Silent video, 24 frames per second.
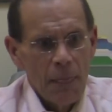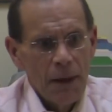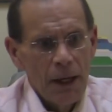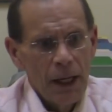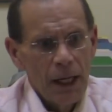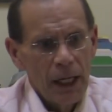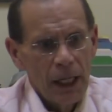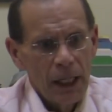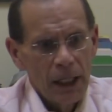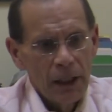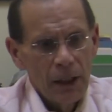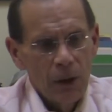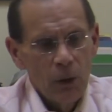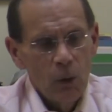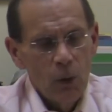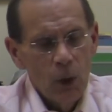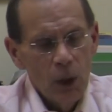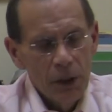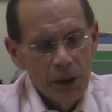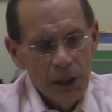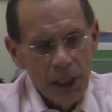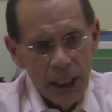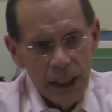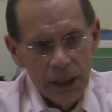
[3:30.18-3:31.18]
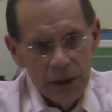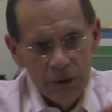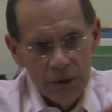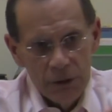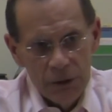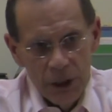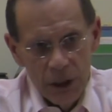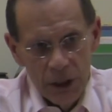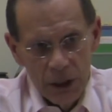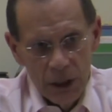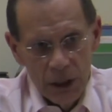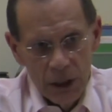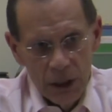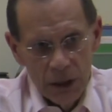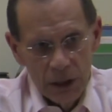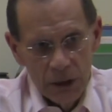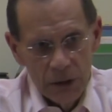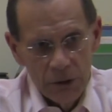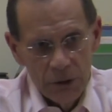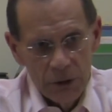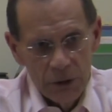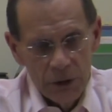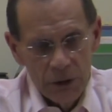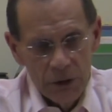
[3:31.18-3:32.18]
And what that's done
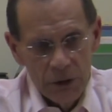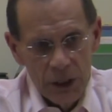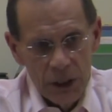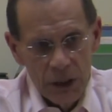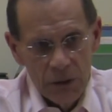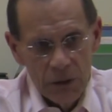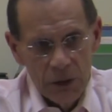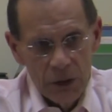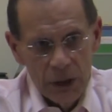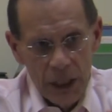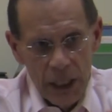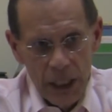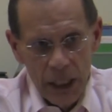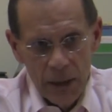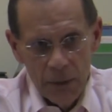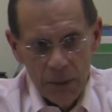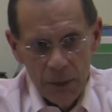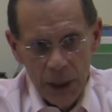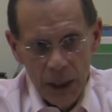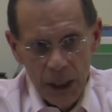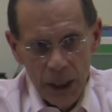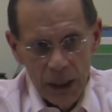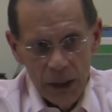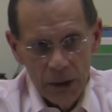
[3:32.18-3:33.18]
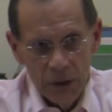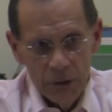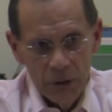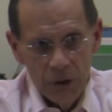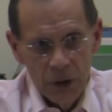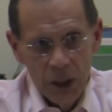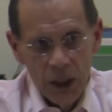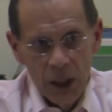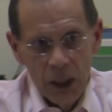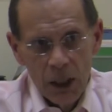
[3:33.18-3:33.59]
is it's given campaigns